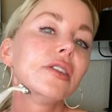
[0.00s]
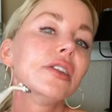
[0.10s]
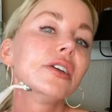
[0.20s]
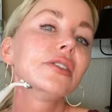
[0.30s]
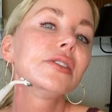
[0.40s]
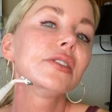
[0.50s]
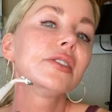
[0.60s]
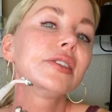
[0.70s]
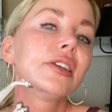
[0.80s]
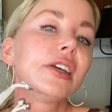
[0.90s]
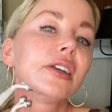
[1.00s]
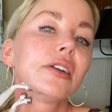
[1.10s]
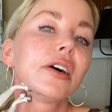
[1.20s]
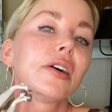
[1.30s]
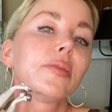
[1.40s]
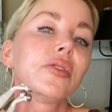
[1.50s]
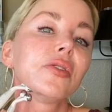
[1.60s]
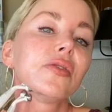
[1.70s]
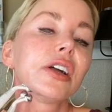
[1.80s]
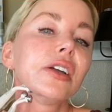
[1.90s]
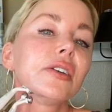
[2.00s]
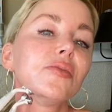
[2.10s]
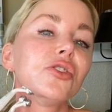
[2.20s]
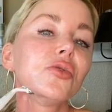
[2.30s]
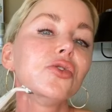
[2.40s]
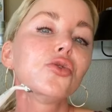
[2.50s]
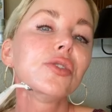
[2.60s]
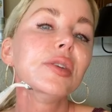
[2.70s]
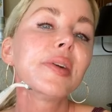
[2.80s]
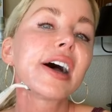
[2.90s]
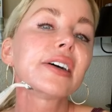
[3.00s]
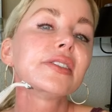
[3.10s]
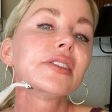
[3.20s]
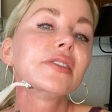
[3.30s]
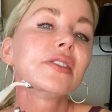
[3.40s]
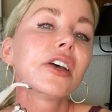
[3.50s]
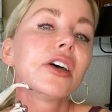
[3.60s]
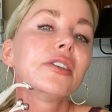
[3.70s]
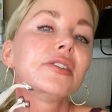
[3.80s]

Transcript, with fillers: this skin up, right? I'm doing three passes.